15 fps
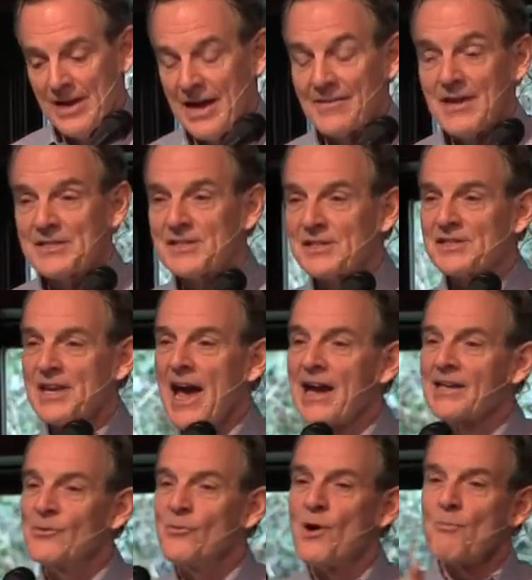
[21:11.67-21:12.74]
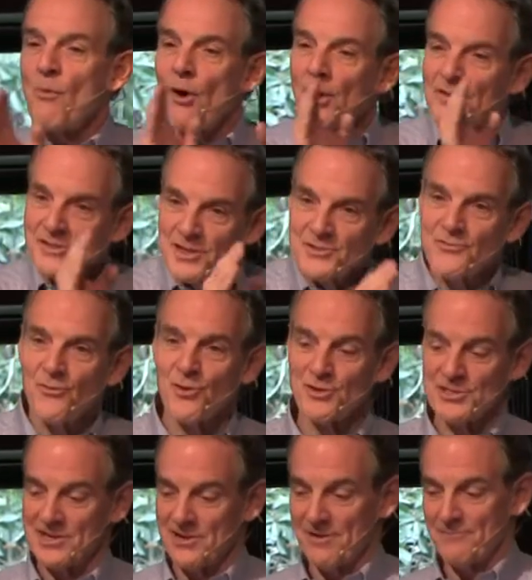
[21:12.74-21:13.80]
And that's exactly what Mark does for
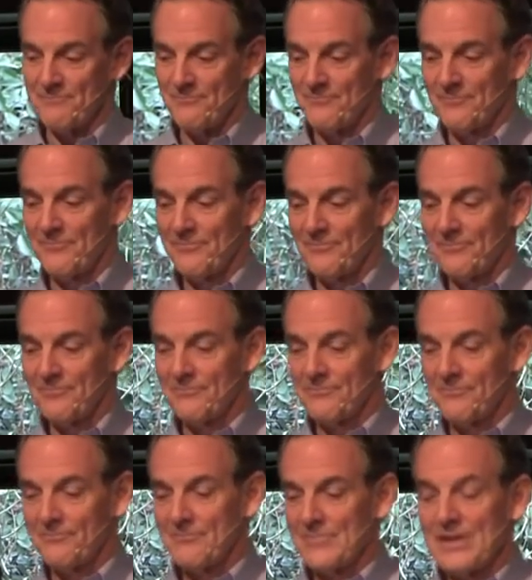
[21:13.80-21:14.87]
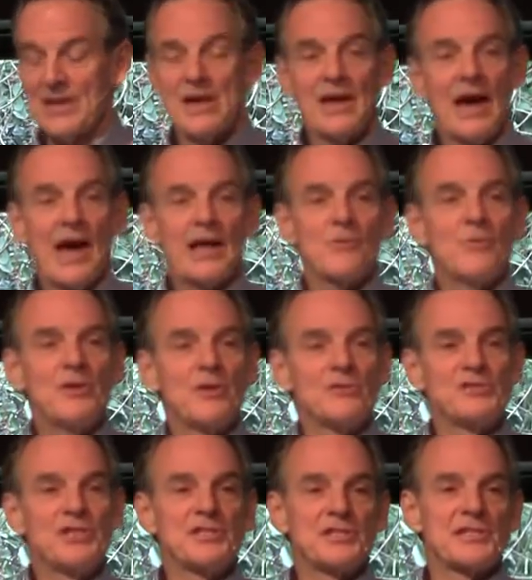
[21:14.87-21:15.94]
us here. How do we
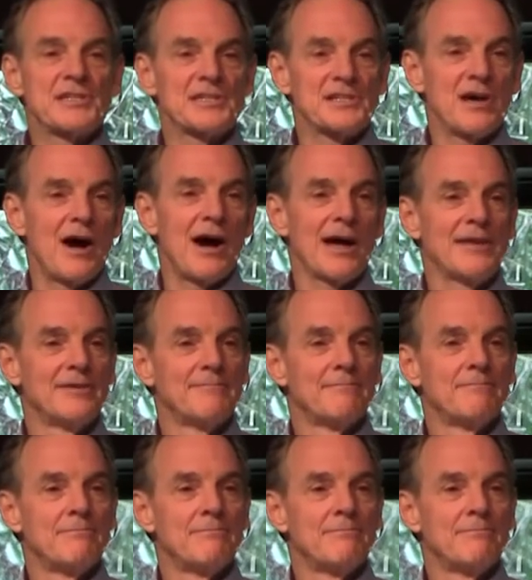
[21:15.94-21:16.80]
know Jesus is God?